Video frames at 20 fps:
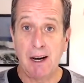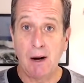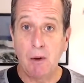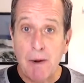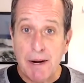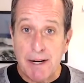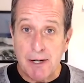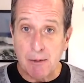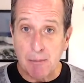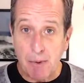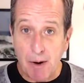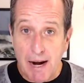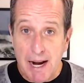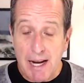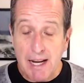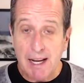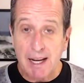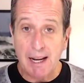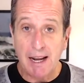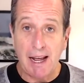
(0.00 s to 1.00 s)
winter
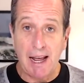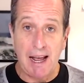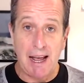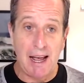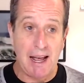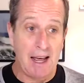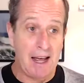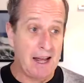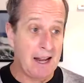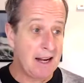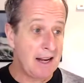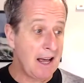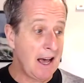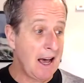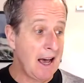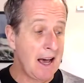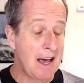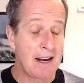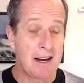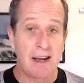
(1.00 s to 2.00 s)
break and
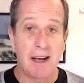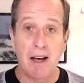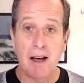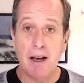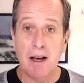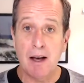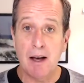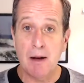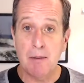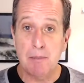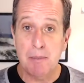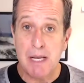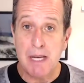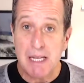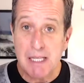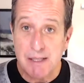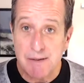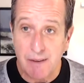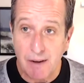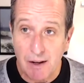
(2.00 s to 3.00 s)
had a
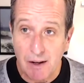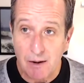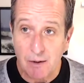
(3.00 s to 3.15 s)
peaceful,